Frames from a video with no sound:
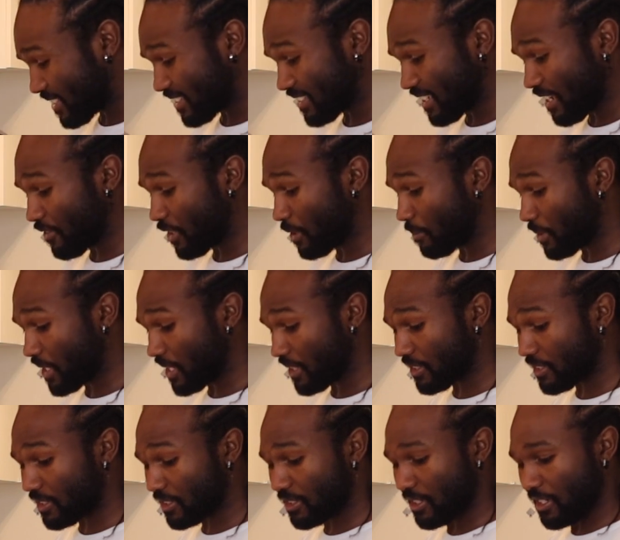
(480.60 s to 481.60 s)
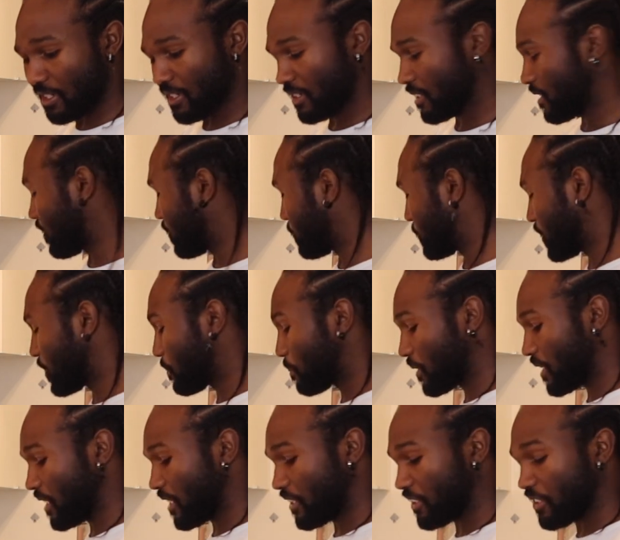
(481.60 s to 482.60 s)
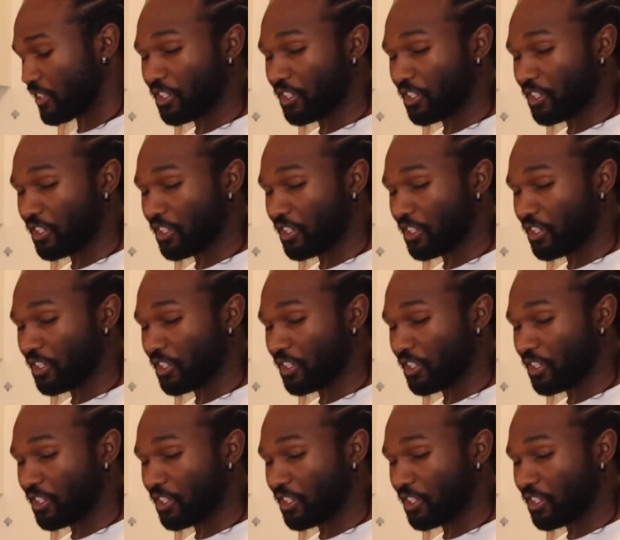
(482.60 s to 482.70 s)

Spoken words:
to 7 minutes. When you put it in,